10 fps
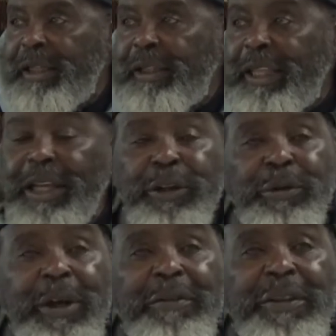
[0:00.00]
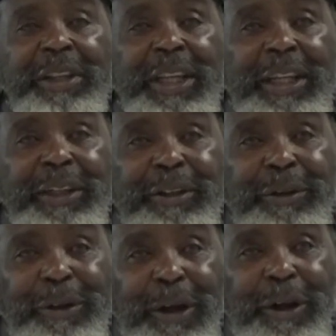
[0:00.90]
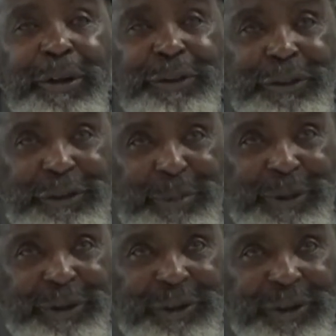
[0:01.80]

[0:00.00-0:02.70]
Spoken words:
they do everything to cause suspicion.